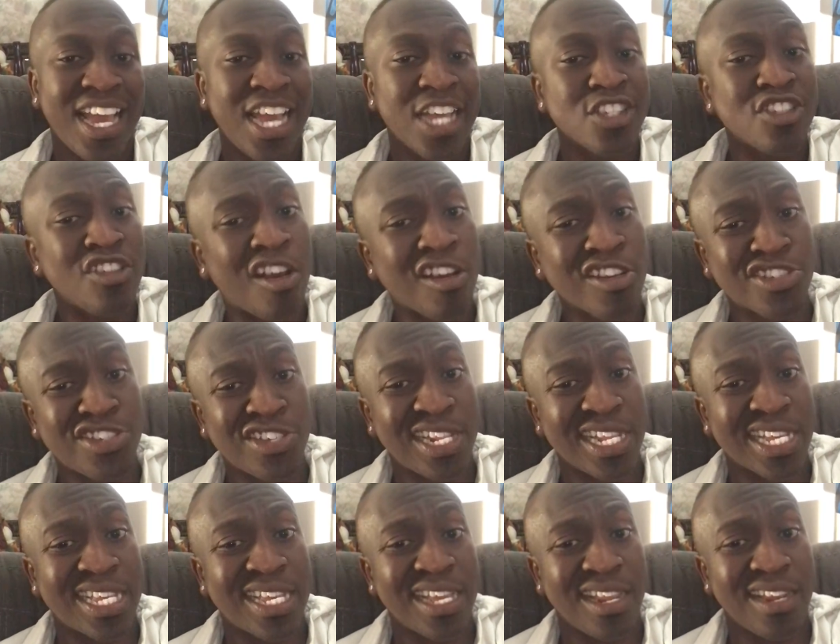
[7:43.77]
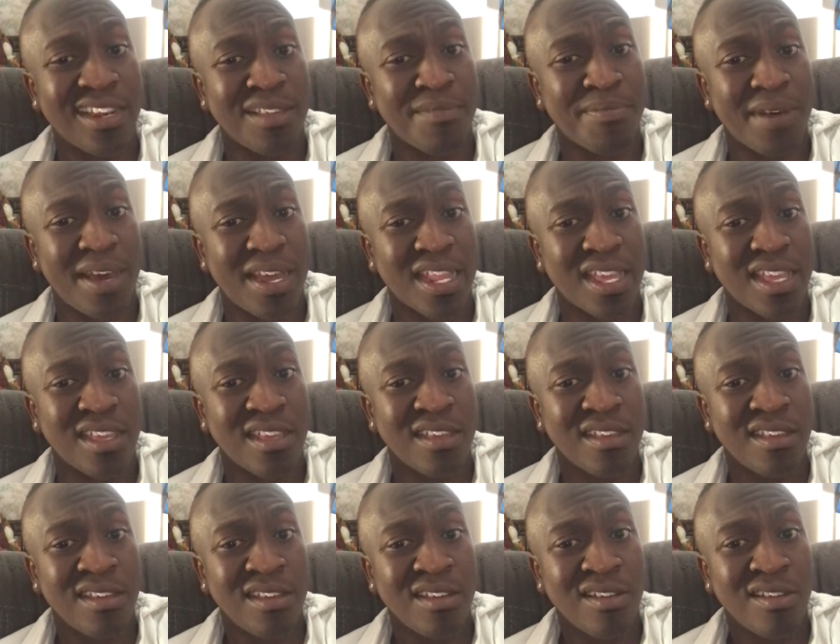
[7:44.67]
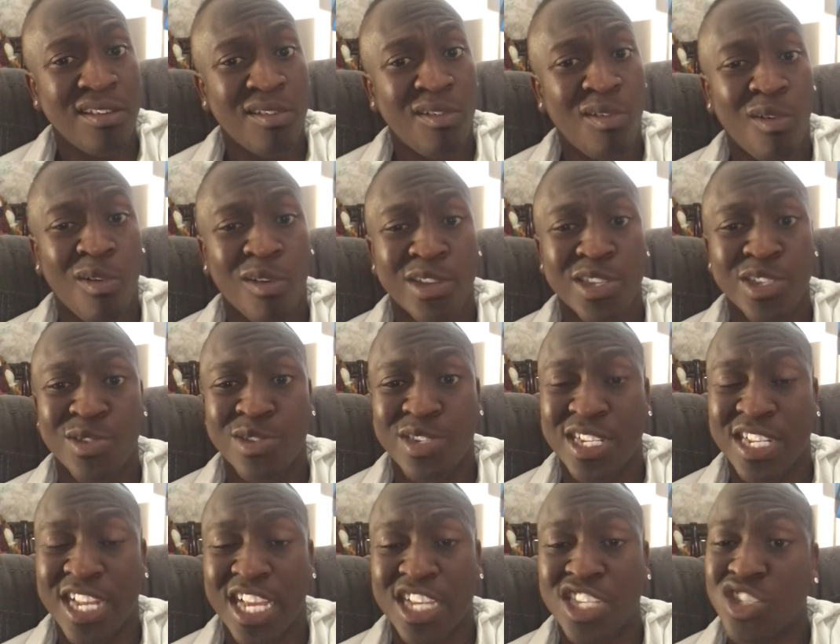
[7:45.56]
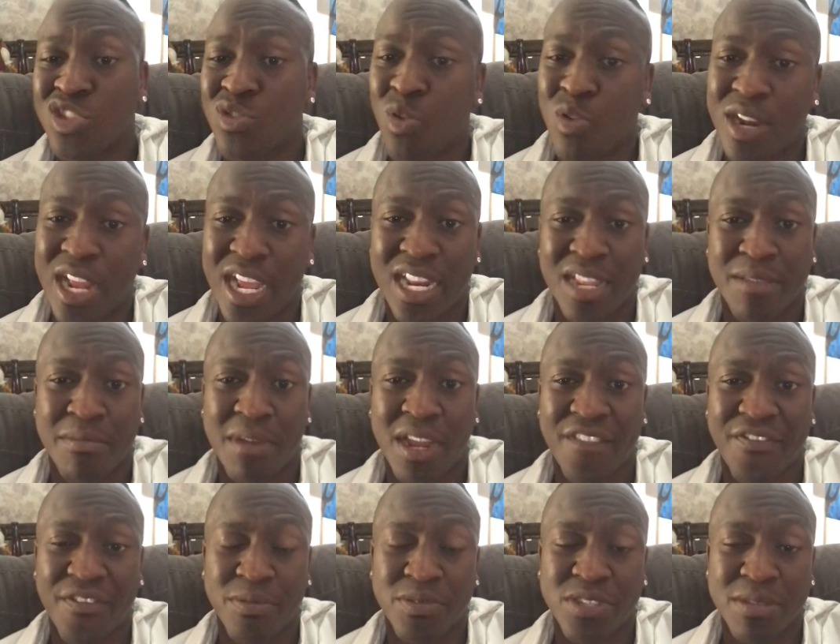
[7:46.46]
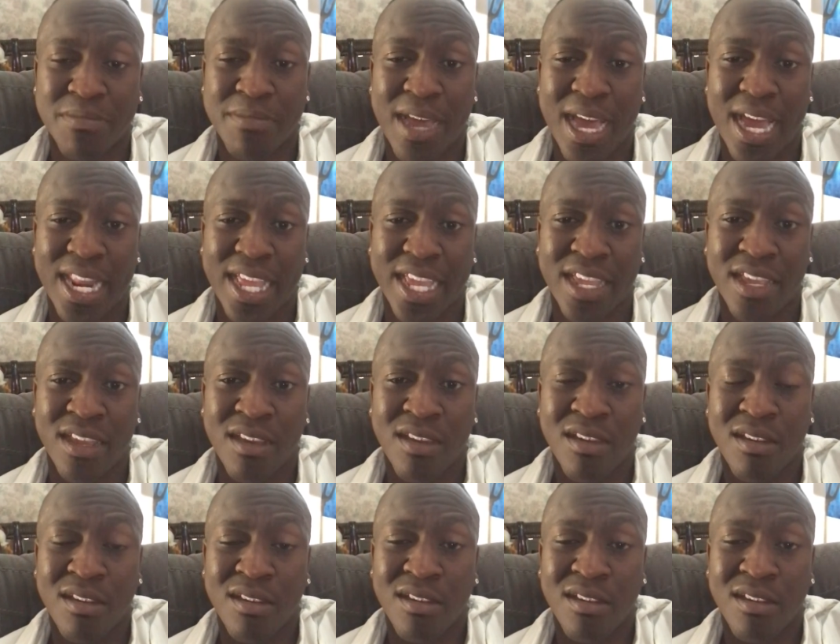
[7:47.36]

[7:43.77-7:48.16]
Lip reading: as long as you didn't kill anybody or you didn't extort any money from somebody,